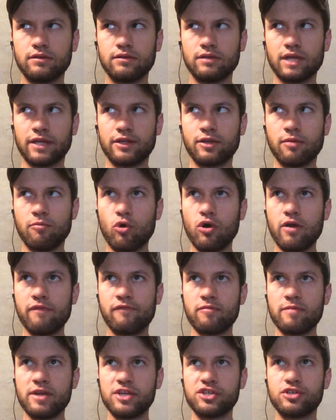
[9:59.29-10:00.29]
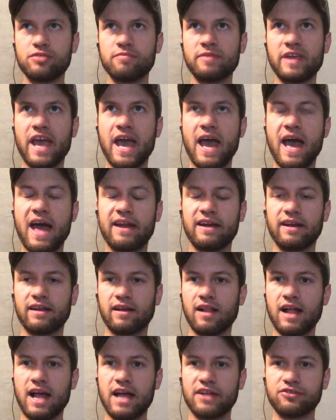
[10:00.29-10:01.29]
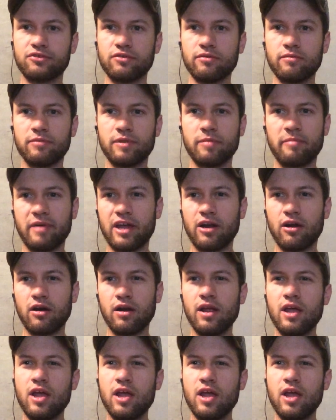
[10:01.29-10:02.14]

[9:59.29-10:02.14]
like the more information to be had in a classroom, the better.